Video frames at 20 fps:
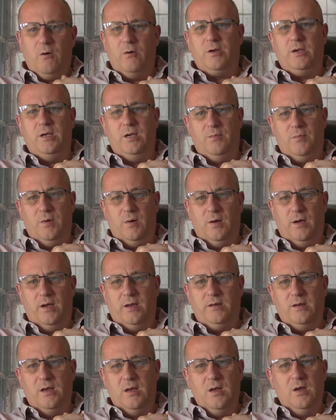
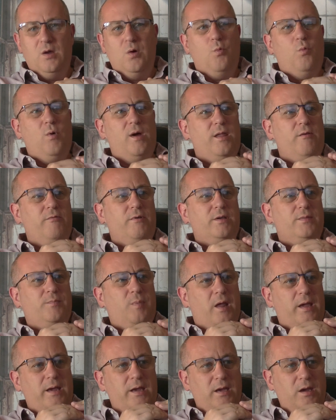occupied whether it's
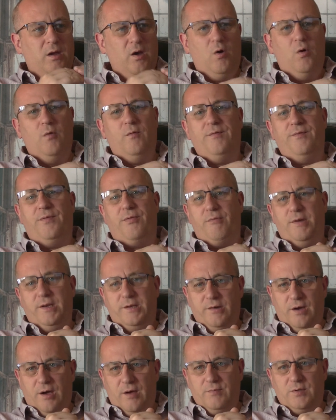playing golf three
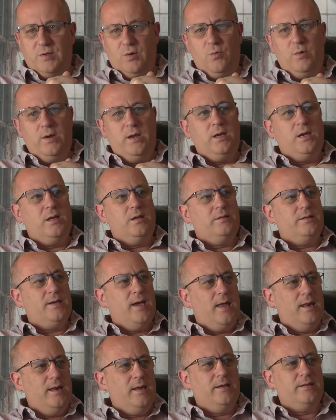times a week
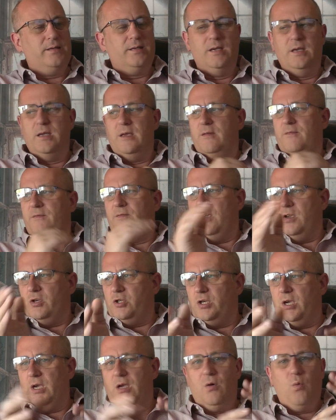tennis
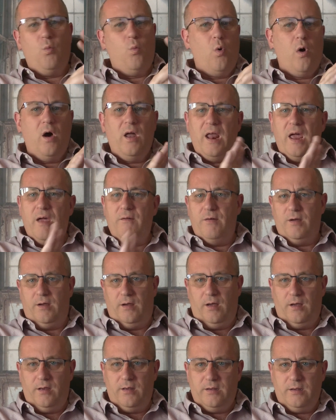fishing
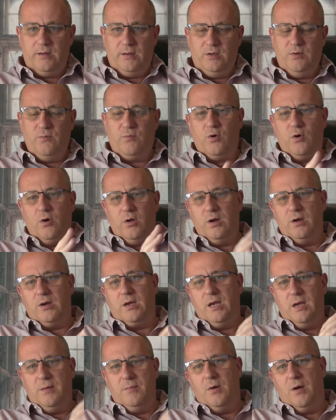whatever you've got to
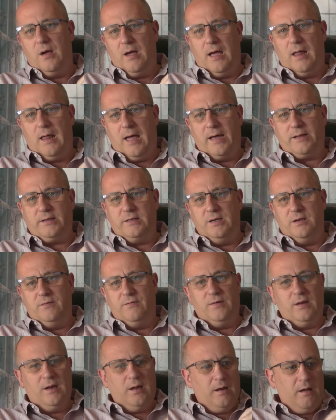keep
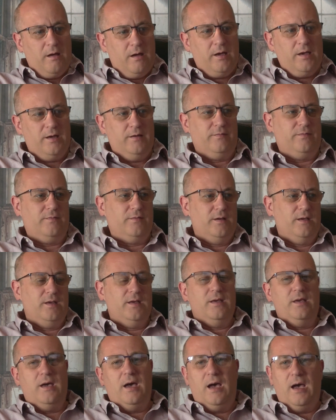active and alive
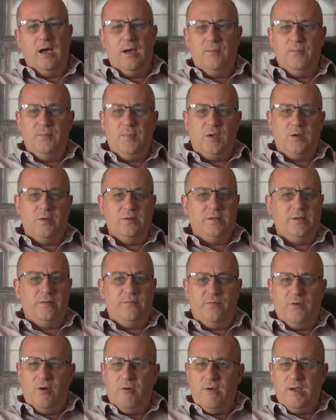um, because it's
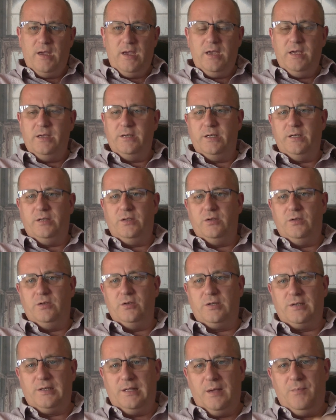very easy to
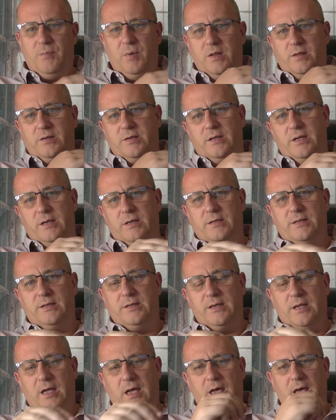just slip into
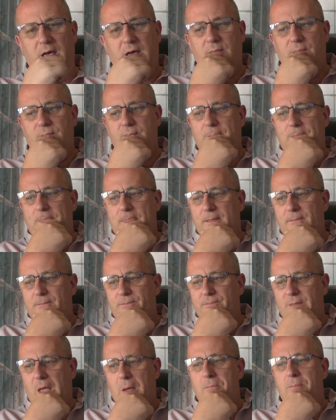this um,
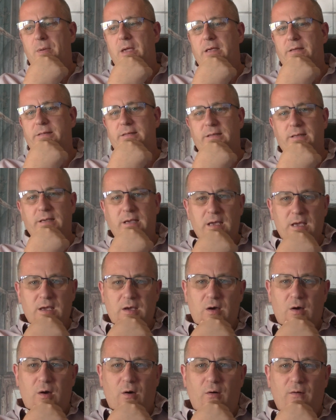abyss
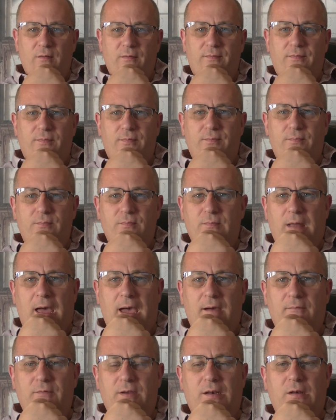of
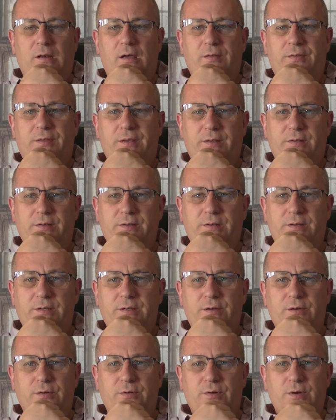having nothing to
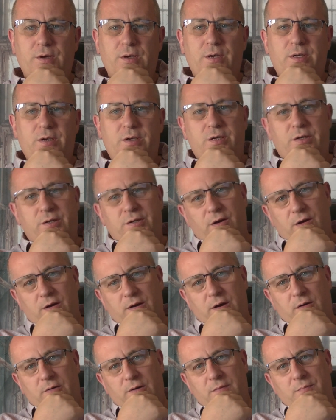do. You
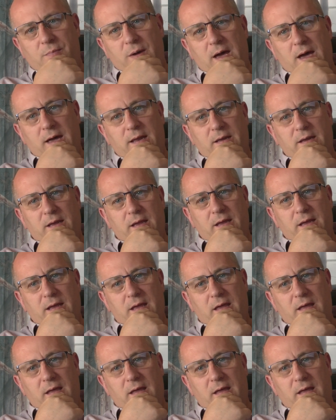start going to bed